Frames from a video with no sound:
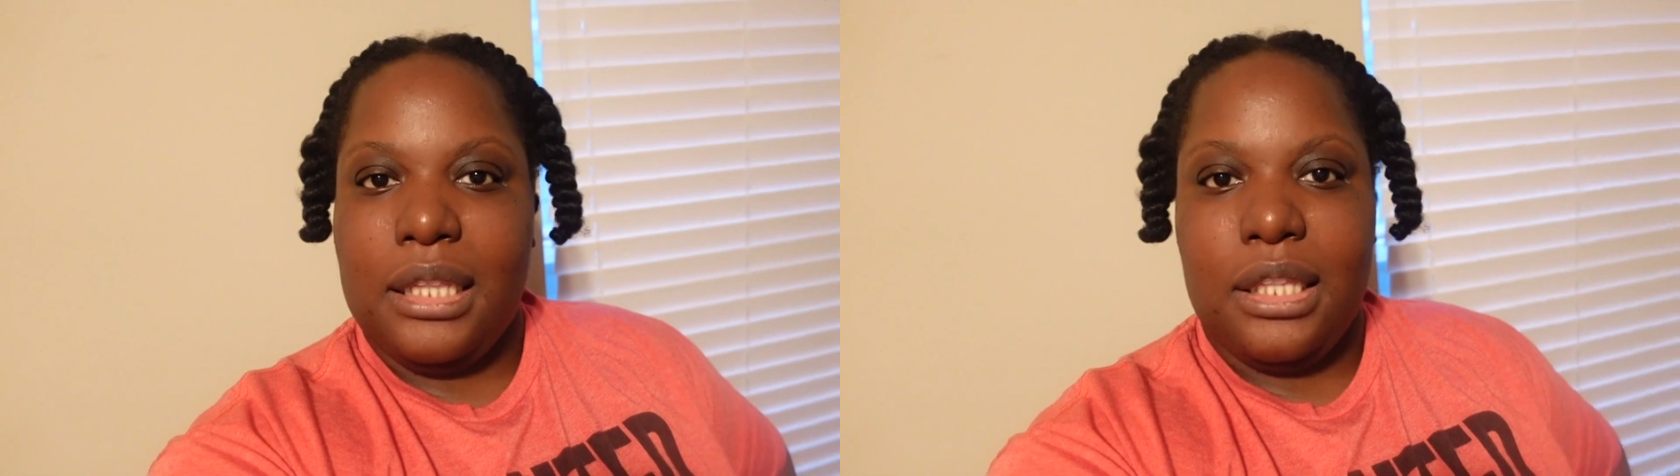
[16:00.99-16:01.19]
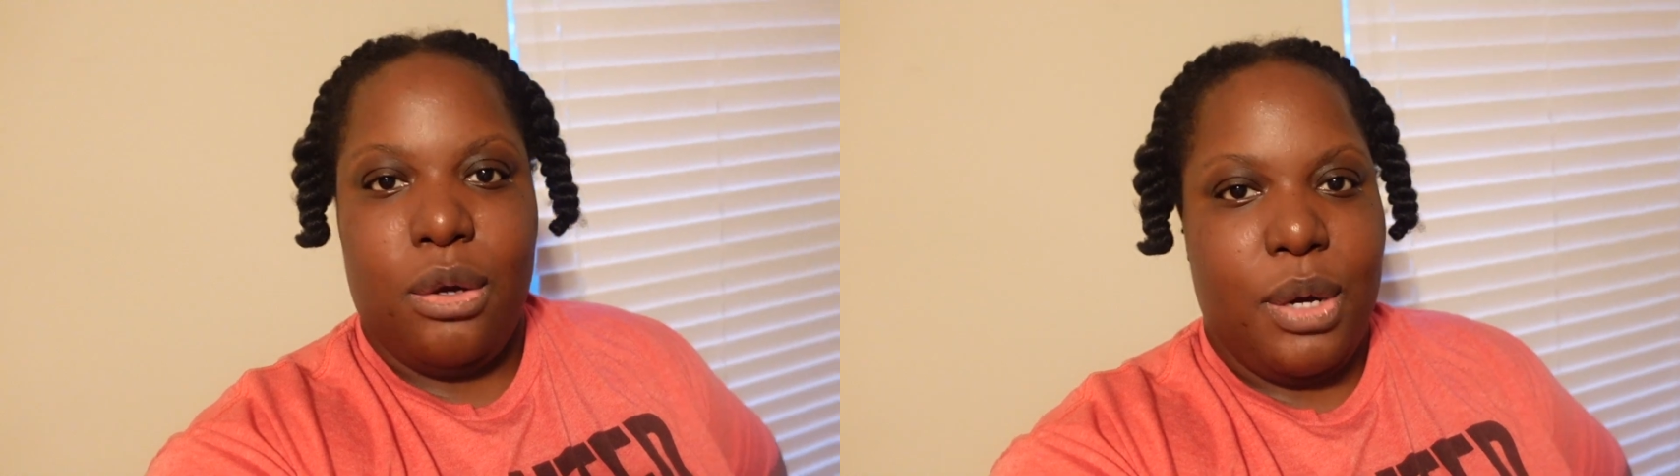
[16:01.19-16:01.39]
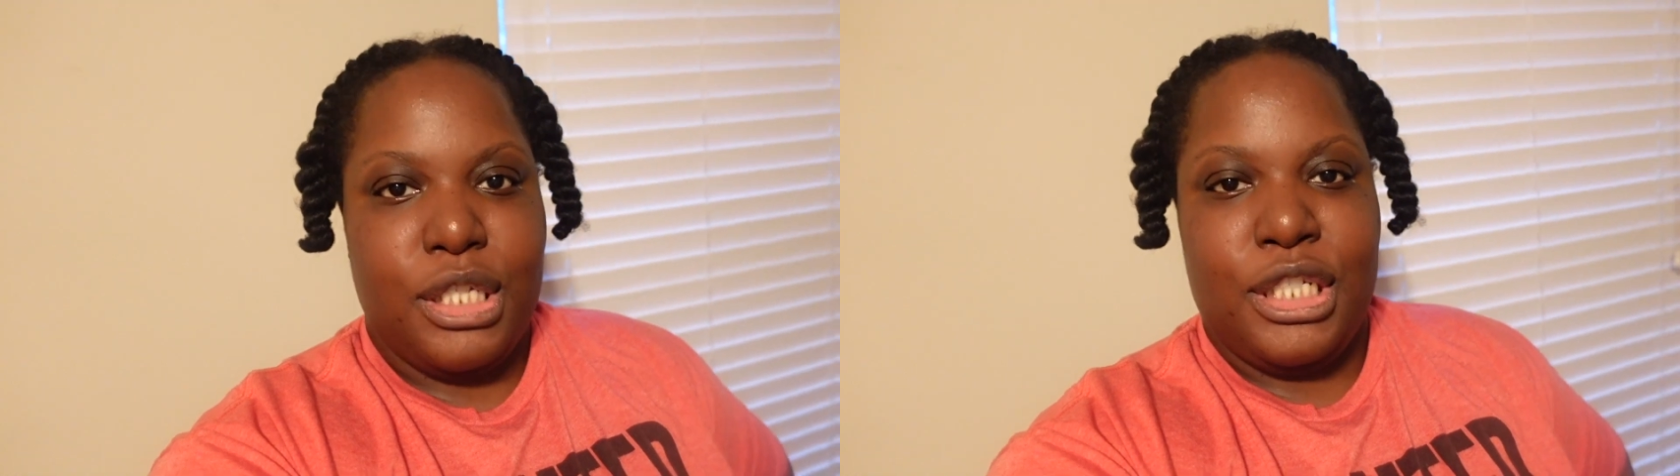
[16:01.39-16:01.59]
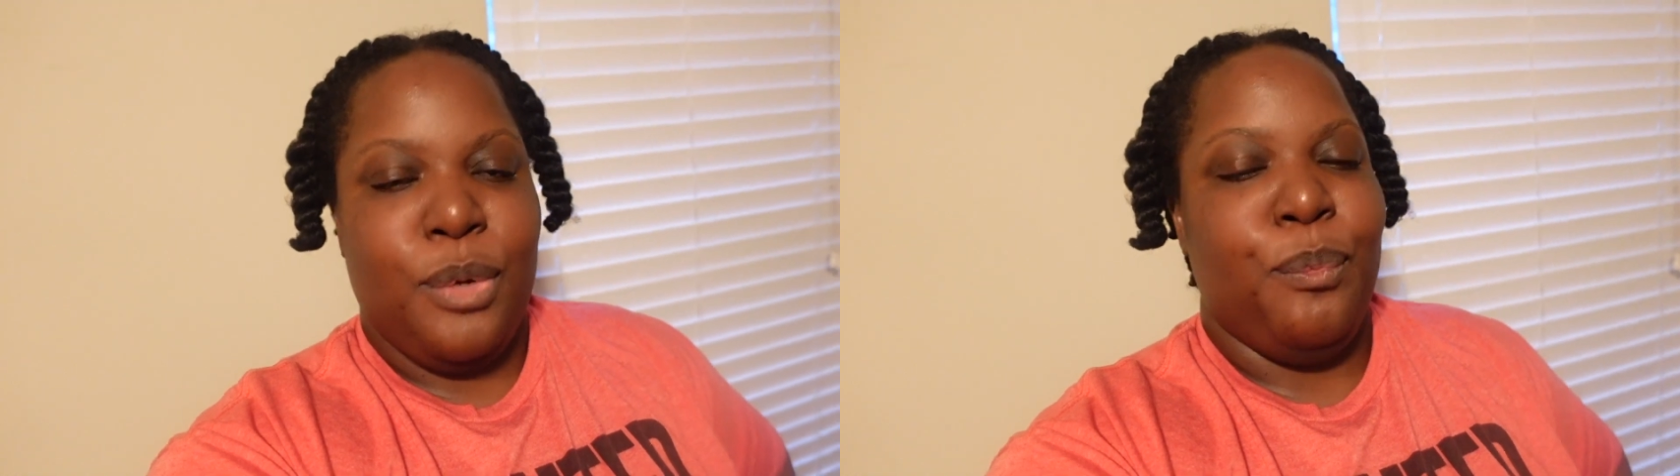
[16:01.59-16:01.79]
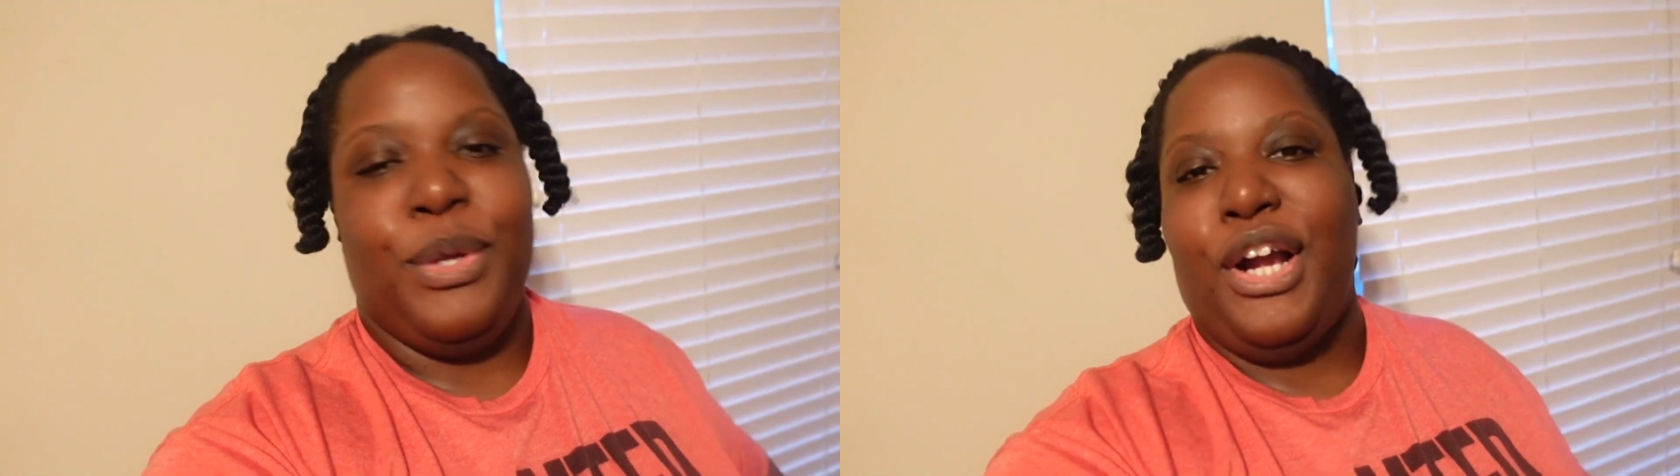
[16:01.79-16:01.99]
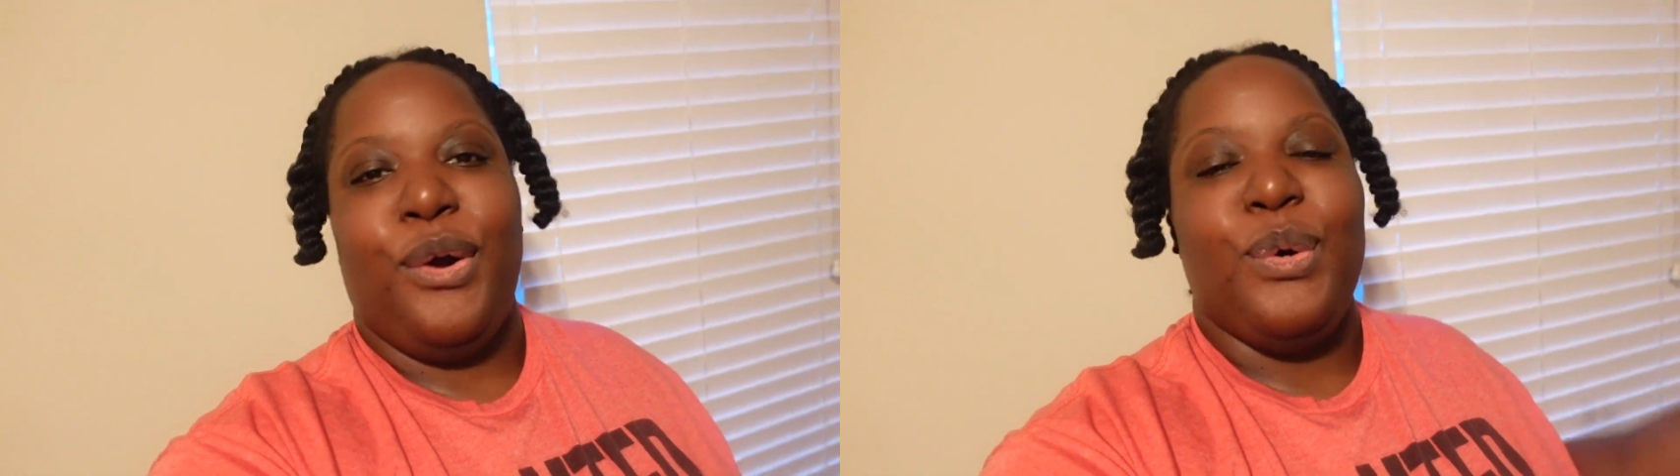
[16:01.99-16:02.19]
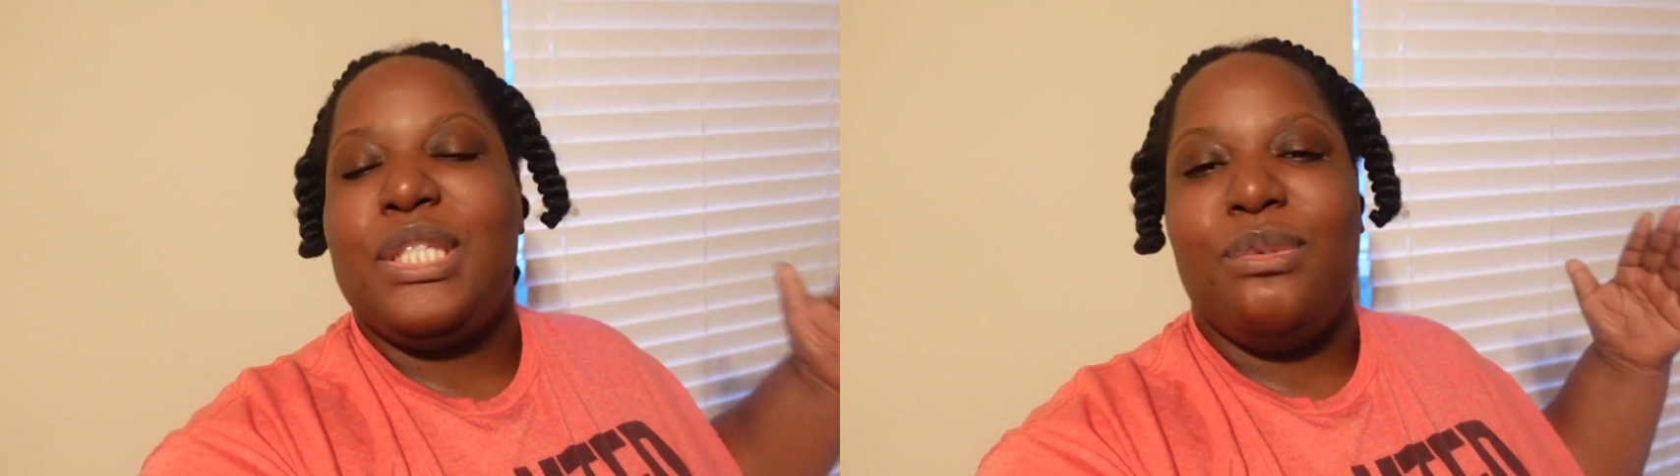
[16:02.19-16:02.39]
not the question. We are going